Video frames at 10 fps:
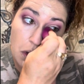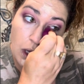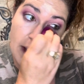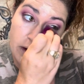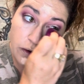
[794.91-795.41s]

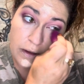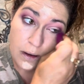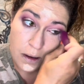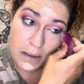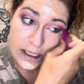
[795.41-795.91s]
lighter
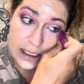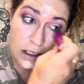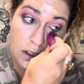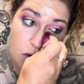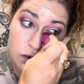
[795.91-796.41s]
than my
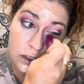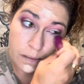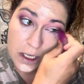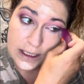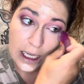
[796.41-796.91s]
skin tone just
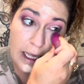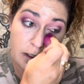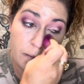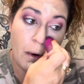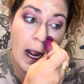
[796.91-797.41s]
because I like
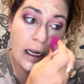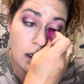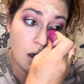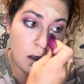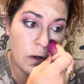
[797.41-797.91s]
to
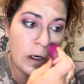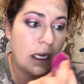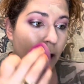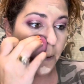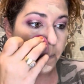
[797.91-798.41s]
brighten under
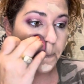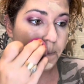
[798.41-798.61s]
here.